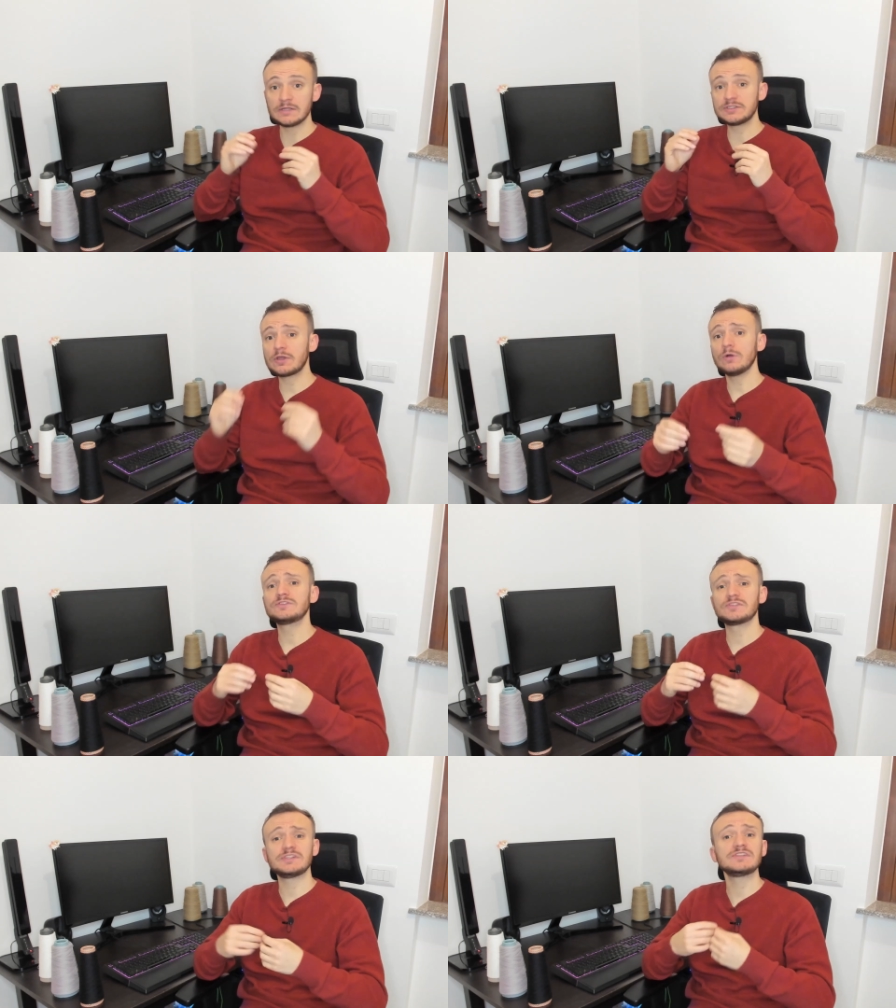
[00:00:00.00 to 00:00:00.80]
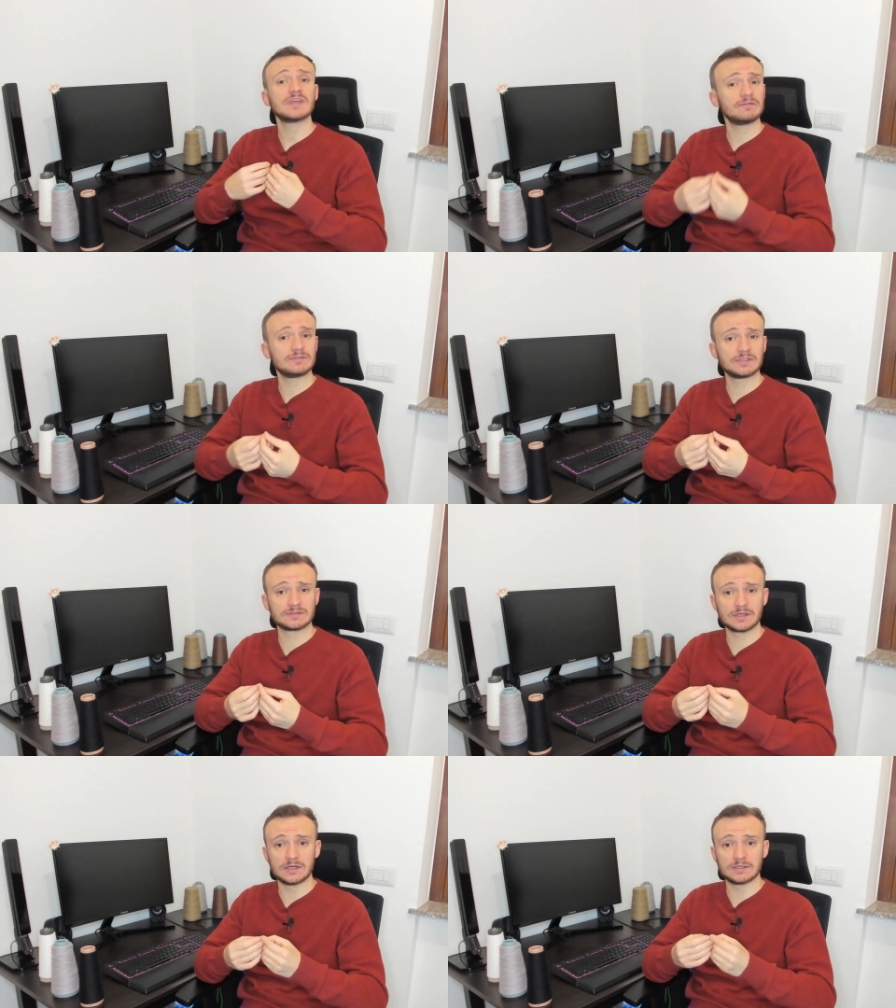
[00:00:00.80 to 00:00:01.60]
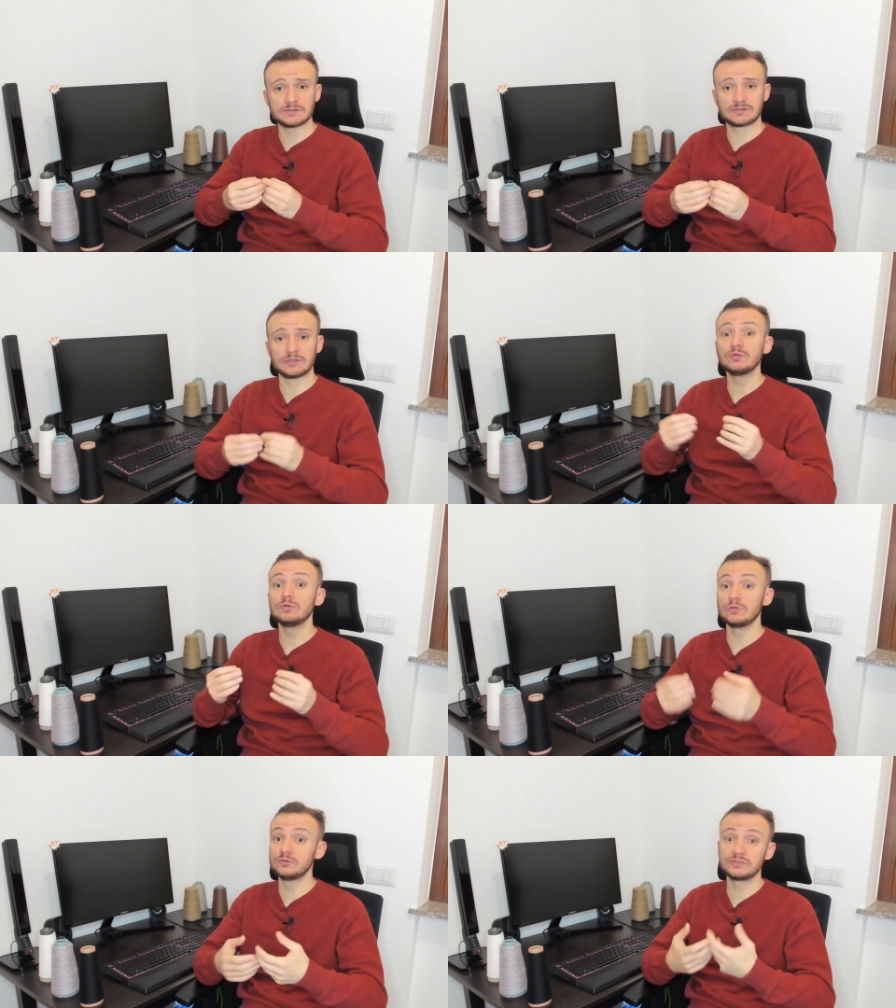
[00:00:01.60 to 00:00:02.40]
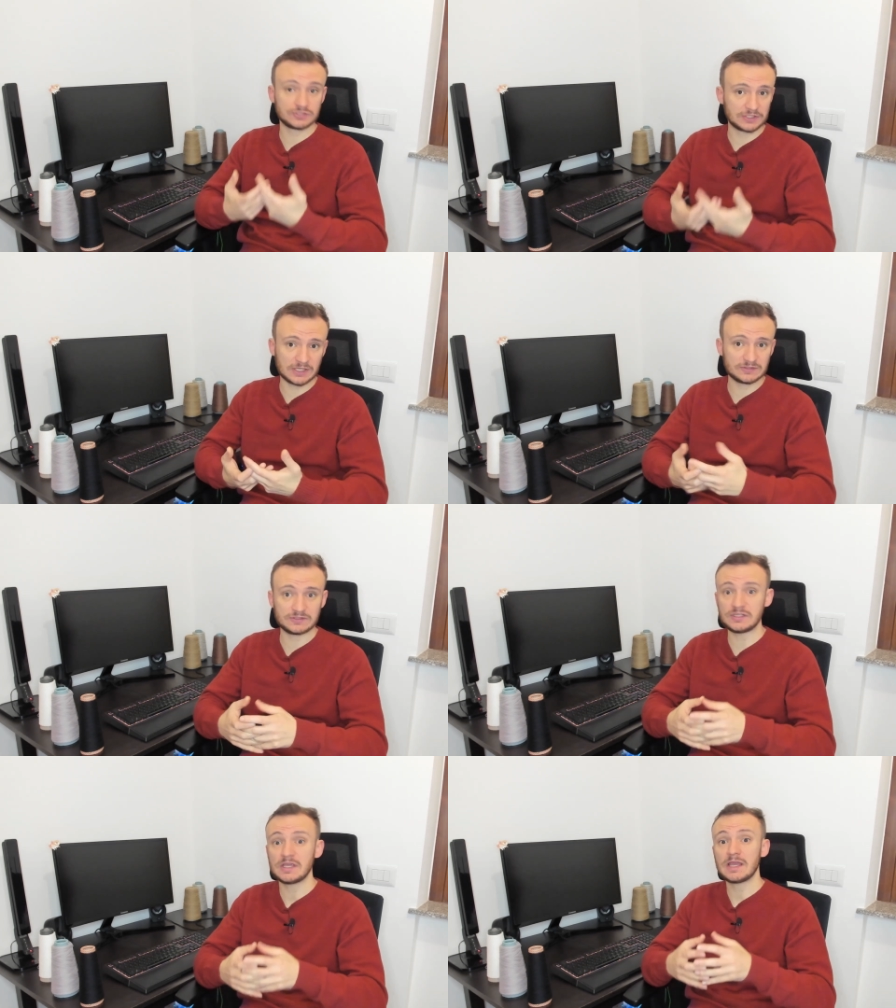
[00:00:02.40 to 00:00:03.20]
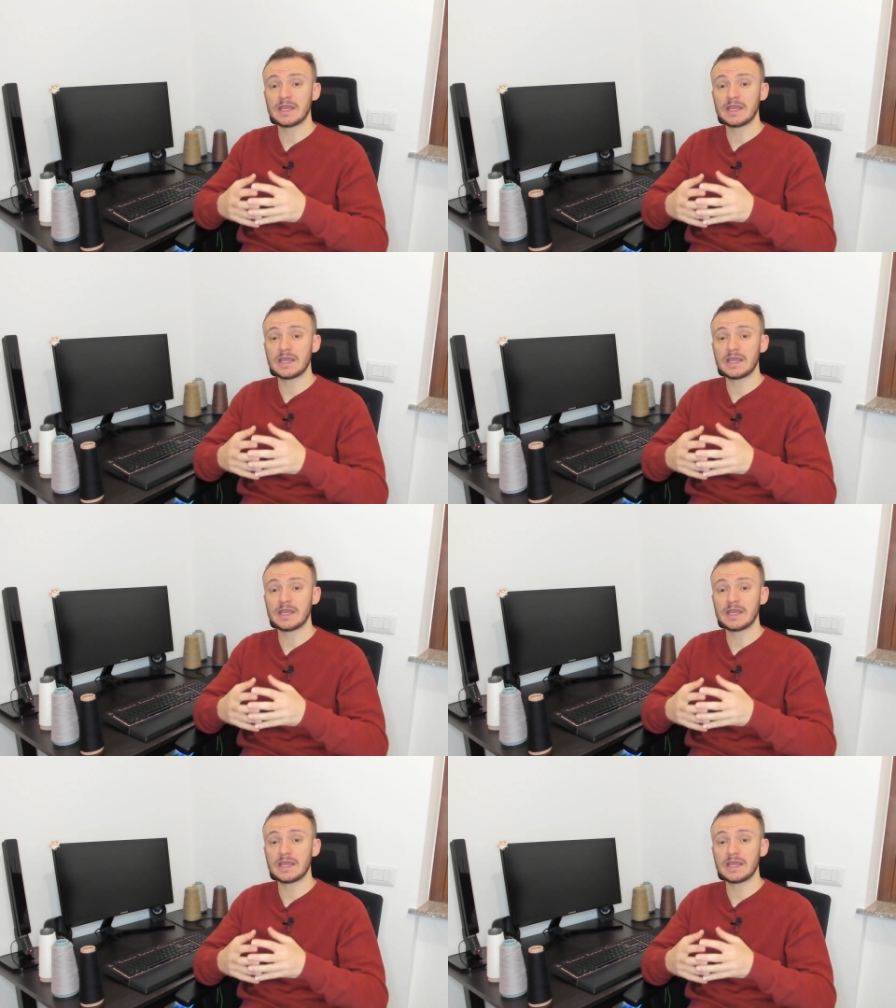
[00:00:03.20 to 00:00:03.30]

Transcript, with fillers: The cons is evident guys, you lose tenacity